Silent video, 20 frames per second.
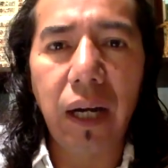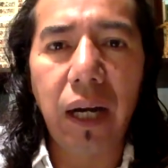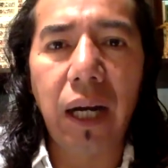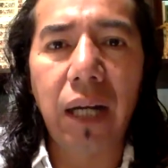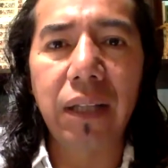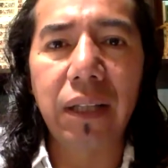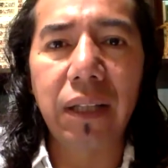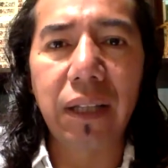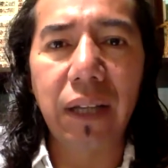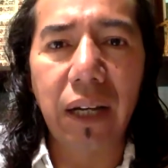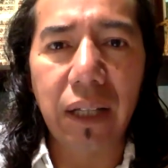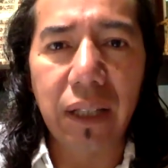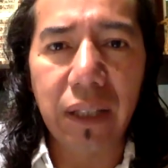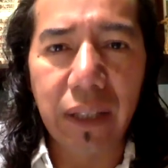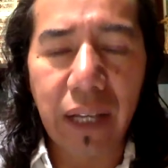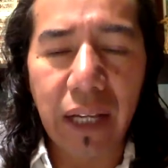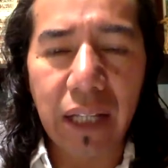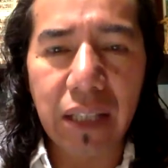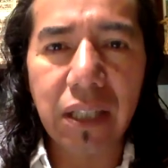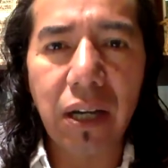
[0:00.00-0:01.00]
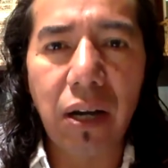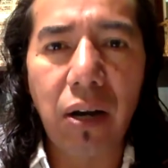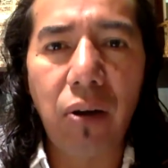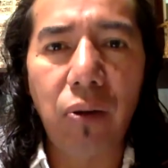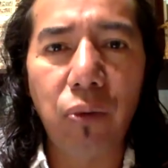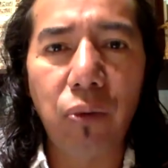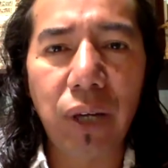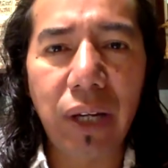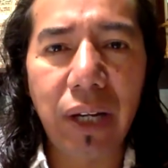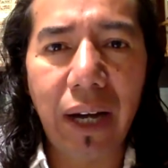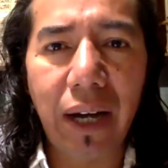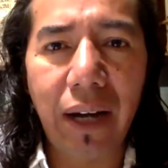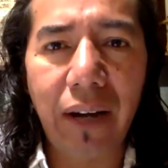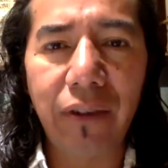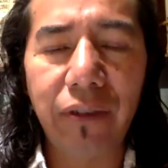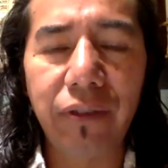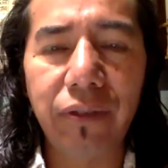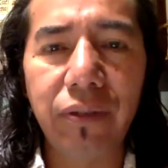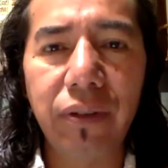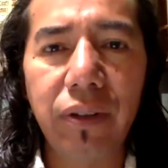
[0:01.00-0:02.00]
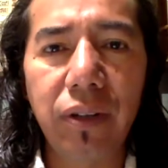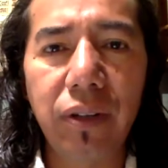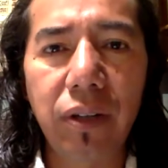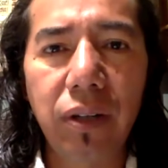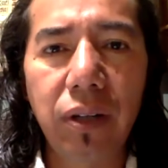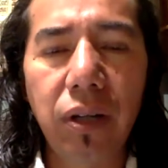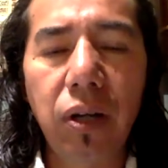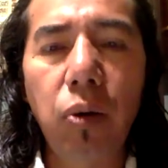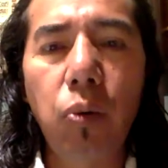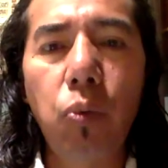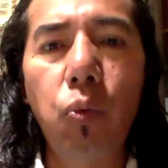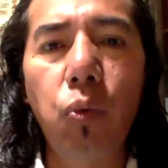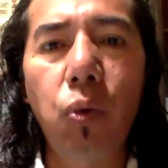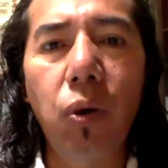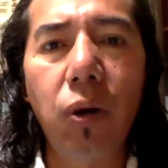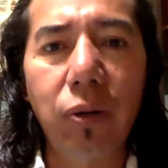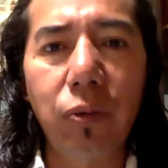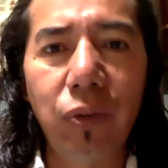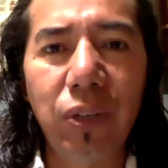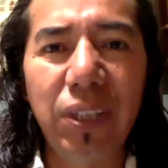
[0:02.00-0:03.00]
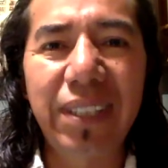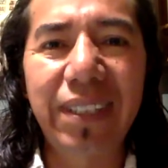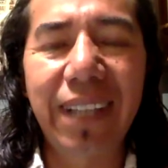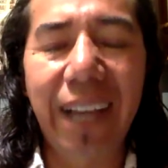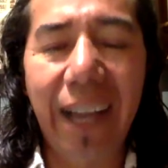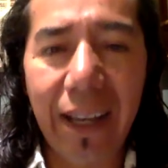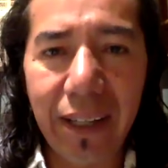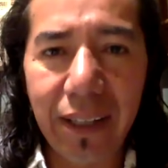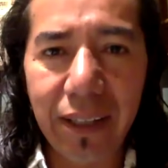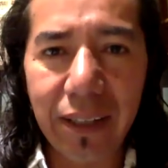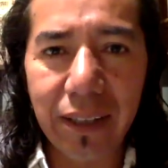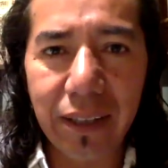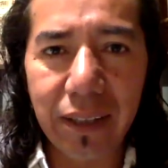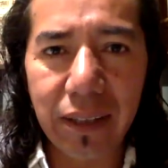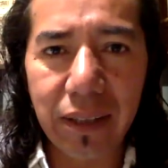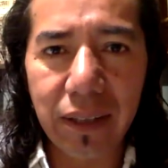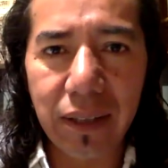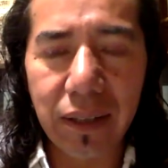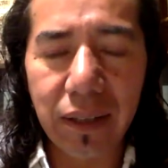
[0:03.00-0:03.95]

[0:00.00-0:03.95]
And that's how we have worked with science,